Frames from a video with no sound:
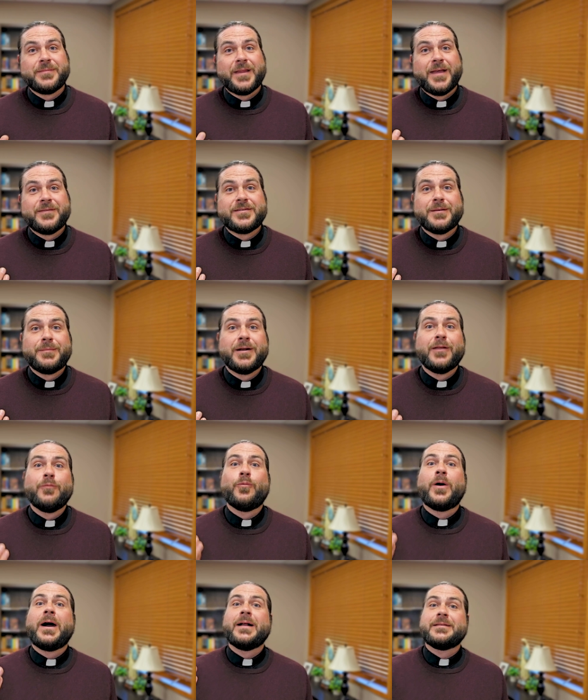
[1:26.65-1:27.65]
If somebody
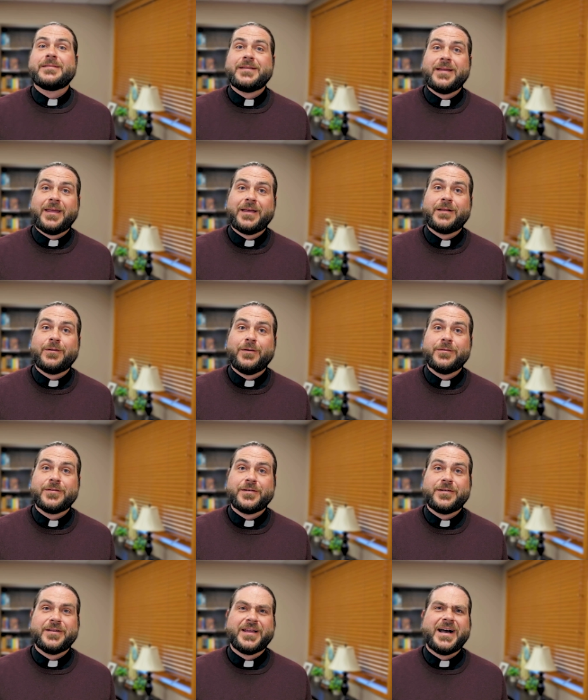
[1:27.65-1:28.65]
wants to get
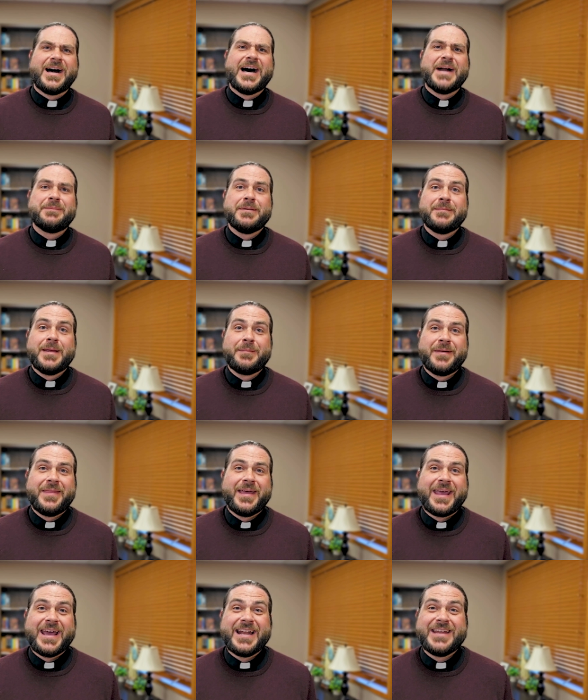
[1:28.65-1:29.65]
closer to God, but maybe they
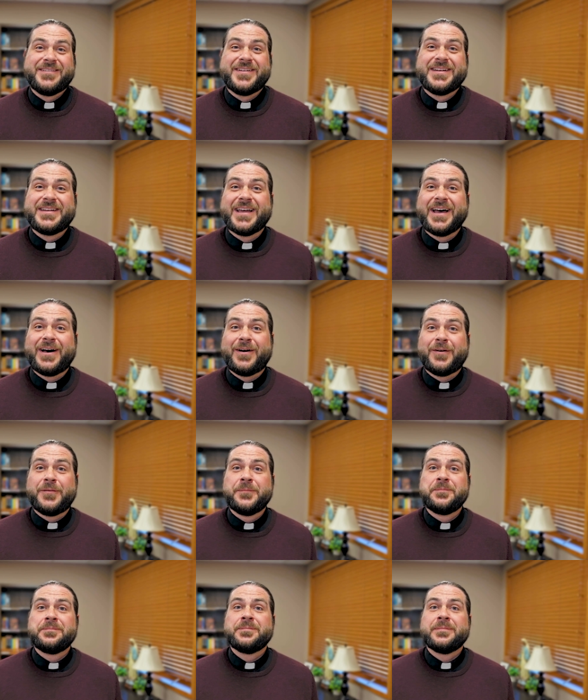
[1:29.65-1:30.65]
can't even tell
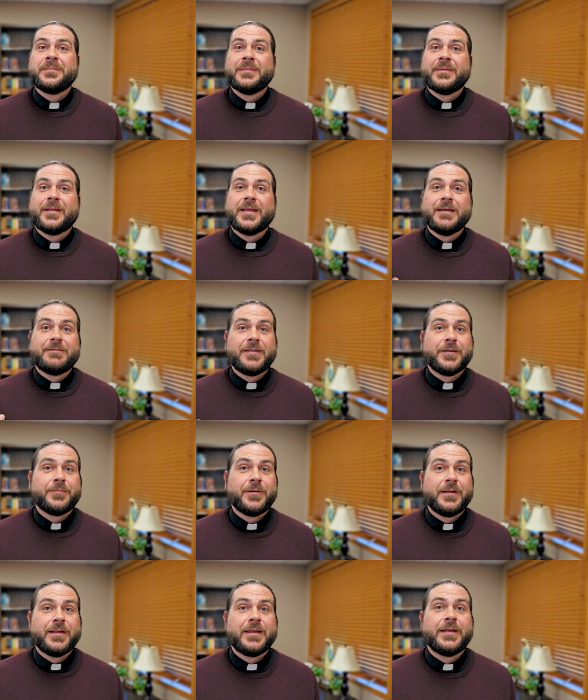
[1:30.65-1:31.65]
if they
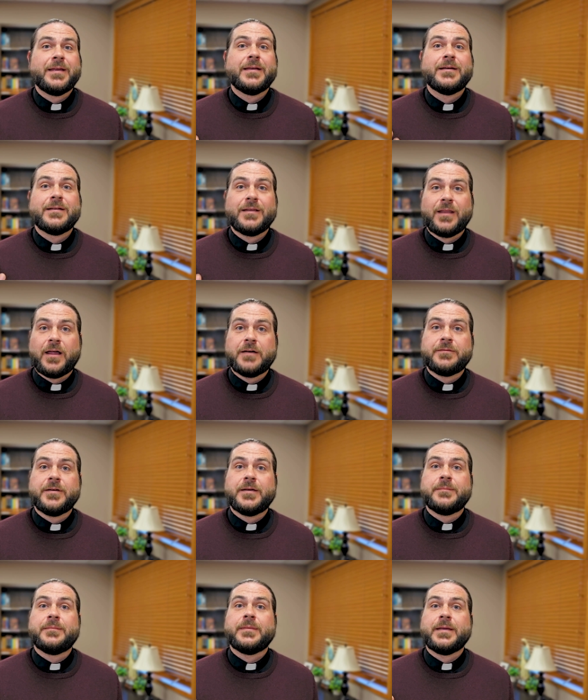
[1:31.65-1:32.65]
really love
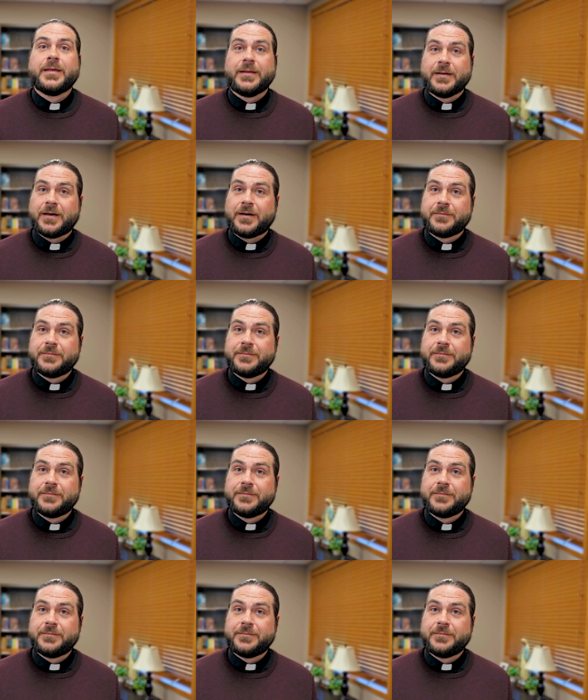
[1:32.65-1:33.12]
him enough.